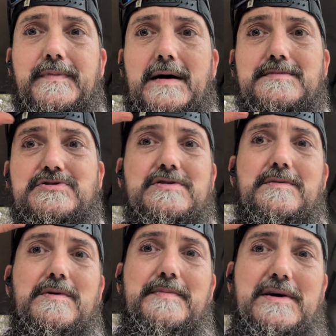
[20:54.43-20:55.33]
I'm sure
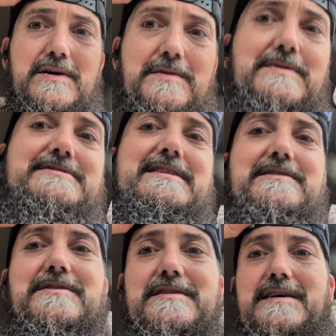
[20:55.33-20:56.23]
it won't be hard once I
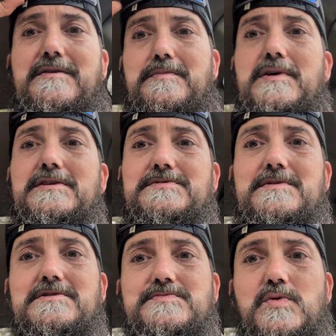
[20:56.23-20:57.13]
go to the other parks where
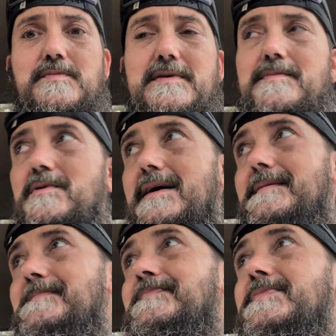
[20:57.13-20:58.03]
there's more people
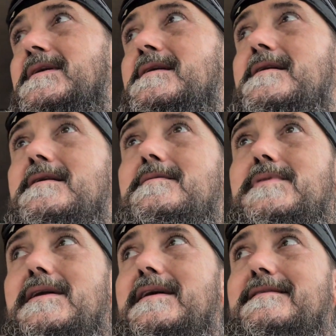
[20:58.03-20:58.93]
at.
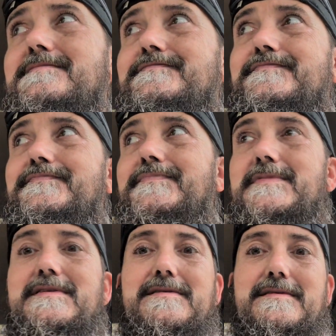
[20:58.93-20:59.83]
But, like,
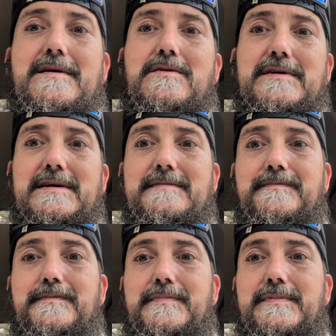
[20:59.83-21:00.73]
only
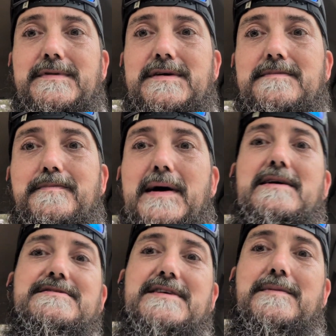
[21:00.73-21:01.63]

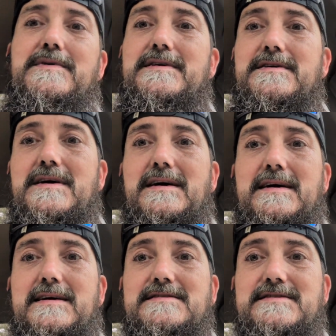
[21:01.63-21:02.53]
parents come with their young
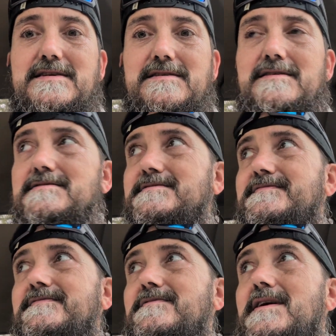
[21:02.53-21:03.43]
kids here. There's
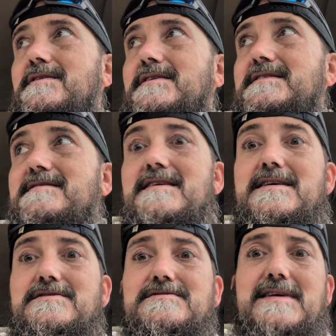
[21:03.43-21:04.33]
rarely
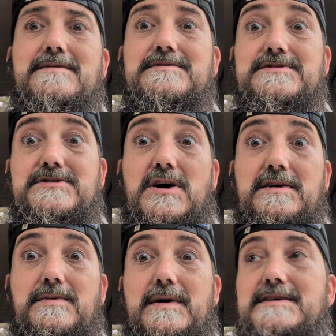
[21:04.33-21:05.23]
teenagers. I was
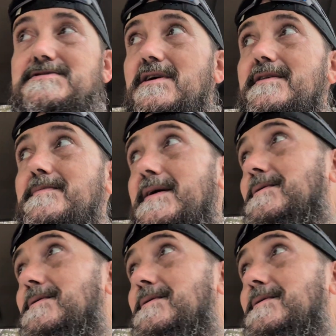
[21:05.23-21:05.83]
shocked when I saw them. They